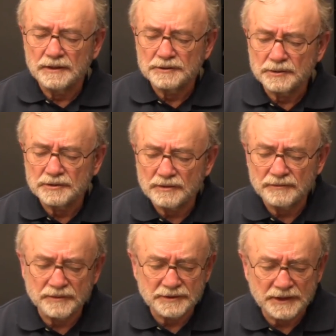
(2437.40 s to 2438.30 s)
Jewish
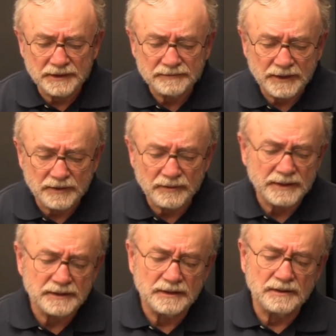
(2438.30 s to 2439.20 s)
refugee and
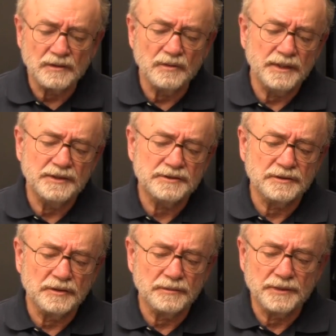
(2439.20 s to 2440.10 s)
directed that no
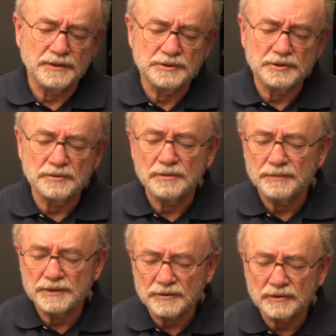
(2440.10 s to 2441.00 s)
Eastern European Jew
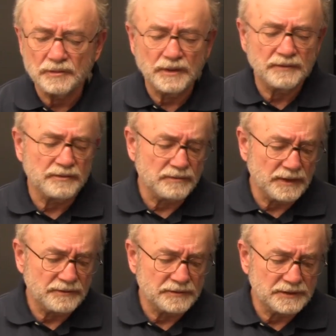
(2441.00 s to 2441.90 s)
be turned away from
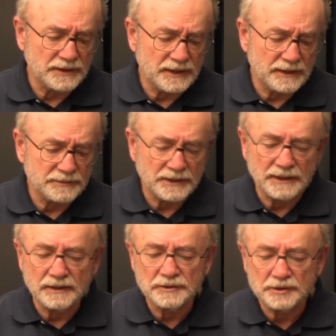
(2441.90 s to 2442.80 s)
refugee camps
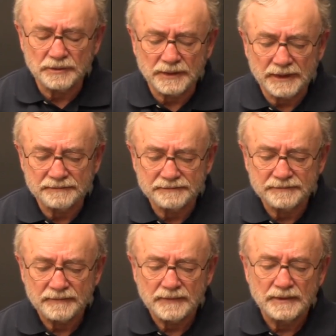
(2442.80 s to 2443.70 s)
in Germany.
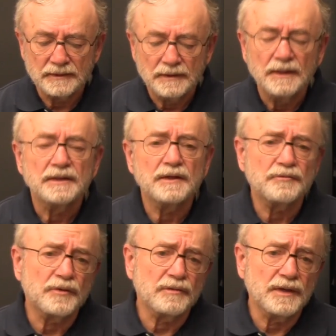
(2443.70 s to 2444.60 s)

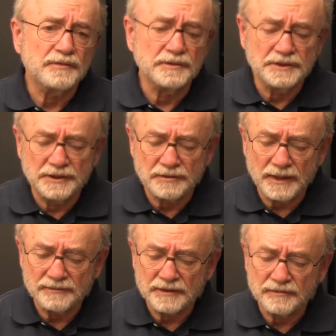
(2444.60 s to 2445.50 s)
Therefore, refugee
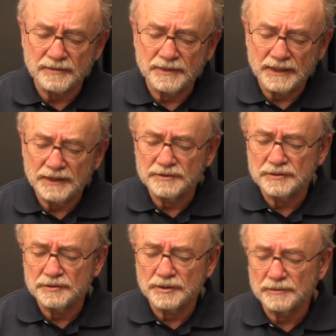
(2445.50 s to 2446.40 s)
traffic from the east
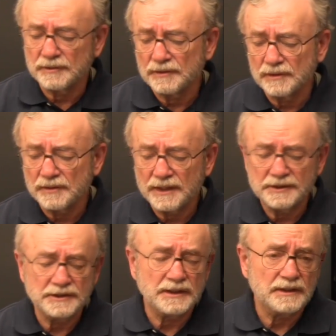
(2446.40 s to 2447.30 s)
to German
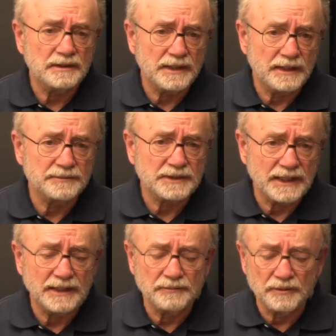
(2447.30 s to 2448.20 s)
relocation camps
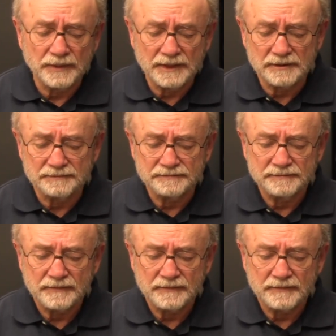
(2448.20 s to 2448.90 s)
gained momentum.